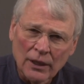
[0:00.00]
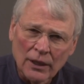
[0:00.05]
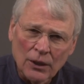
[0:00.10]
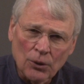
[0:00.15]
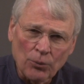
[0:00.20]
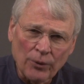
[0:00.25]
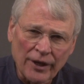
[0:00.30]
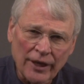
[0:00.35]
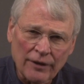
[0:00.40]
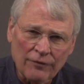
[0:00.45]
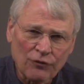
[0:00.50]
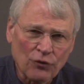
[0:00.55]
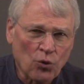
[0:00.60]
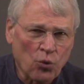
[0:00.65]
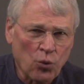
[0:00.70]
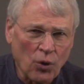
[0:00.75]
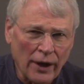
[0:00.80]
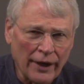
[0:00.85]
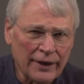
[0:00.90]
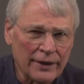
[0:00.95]
We have
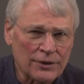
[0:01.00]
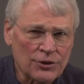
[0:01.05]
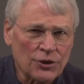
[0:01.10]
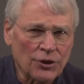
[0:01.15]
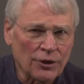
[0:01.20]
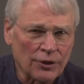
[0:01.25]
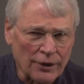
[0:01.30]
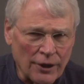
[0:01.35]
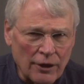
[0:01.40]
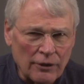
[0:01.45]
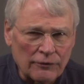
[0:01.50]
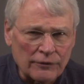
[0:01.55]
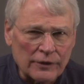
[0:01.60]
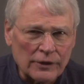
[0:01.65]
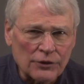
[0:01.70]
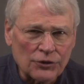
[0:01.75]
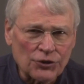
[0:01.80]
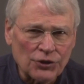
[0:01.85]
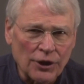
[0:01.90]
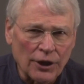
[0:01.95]
quite a turnover,
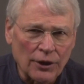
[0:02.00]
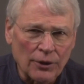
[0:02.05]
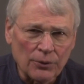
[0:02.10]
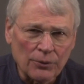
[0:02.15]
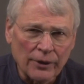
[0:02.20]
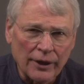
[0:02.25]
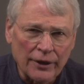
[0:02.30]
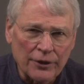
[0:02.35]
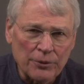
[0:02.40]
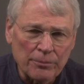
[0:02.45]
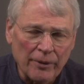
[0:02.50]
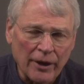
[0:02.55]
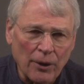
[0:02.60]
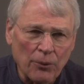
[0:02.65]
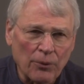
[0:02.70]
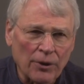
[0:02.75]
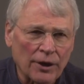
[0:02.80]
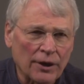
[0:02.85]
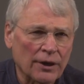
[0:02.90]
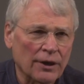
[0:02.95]
so uh, you might
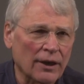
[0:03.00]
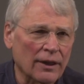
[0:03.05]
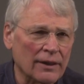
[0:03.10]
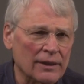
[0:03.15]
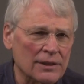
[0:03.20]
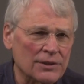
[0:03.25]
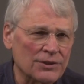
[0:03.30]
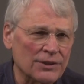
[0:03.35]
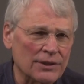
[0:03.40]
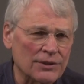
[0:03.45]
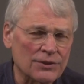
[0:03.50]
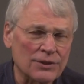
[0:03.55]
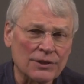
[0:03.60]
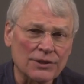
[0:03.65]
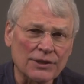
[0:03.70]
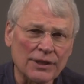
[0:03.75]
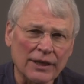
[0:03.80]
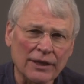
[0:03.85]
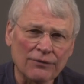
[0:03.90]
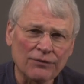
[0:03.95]
want to call us just to
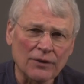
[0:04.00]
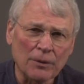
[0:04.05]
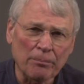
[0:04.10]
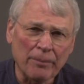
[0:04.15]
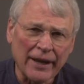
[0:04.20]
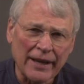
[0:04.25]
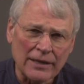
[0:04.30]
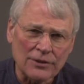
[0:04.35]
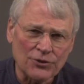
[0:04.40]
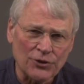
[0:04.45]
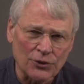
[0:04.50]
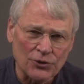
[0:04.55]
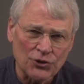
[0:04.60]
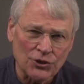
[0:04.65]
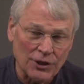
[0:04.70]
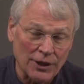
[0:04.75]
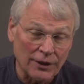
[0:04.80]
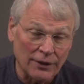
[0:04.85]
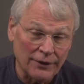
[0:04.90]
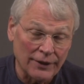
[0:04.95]
see if the banjo's
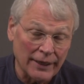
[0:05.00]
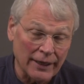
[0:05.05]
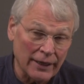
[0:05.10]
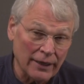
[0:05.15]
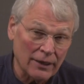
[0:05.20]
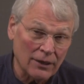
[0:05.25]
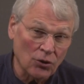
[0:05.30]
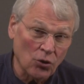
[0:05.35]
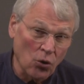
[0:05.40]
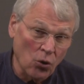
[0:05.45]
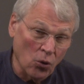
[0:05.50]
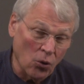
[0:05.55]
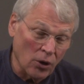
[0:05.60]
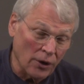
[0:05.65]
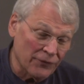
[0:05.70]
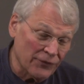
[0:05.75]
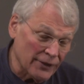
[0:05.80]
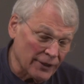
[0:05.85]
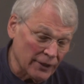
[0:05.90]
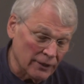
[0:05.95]
still there, or
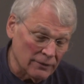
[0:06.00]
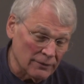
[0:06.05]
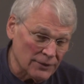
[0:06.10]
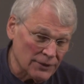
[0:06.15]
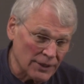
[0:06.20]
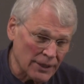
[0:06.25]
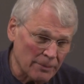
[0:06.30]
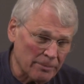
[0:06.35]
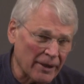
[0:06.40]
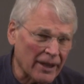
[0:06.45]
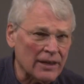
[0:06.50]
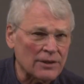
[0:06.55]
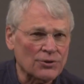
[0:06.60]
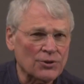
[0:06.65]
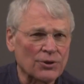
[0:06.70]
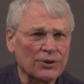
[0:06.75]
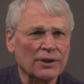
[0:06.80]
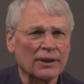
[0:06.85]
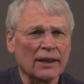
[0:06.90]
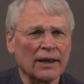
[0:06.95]
if you don't see a banjo
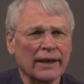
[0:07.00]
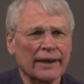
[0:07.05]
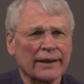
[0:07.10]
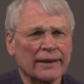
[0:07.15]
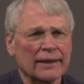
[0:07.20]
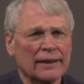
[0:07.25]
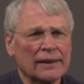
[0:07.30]
you like,